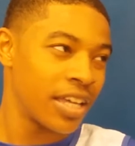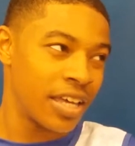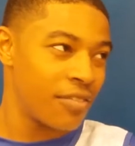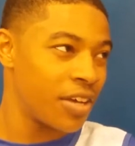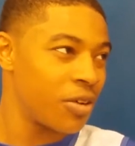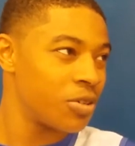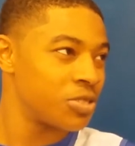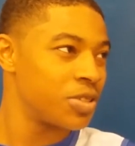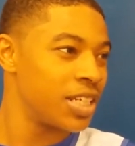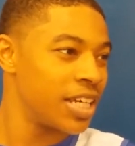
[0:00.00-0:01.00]
give in,
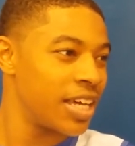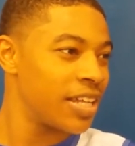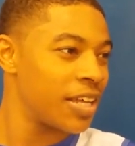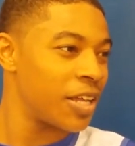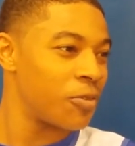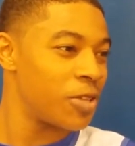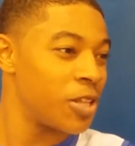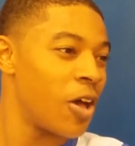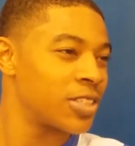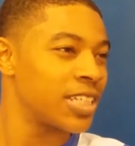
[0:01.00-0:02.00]
which we did, and we
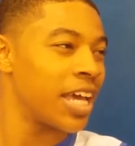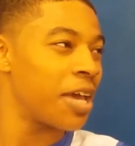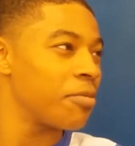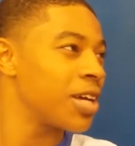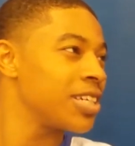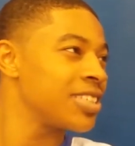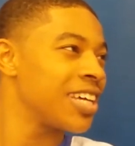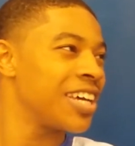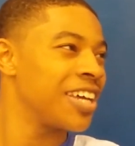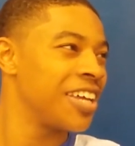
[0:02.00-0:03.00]
lost the game because
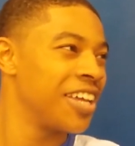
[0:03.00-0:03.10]
of that.